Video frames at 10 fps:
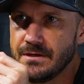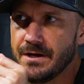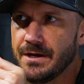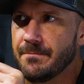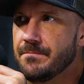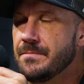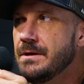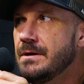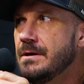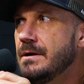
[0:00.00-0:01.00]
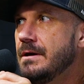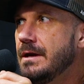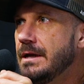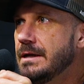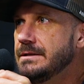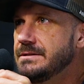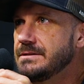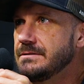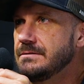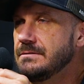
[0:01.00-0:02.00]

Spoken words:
All right. And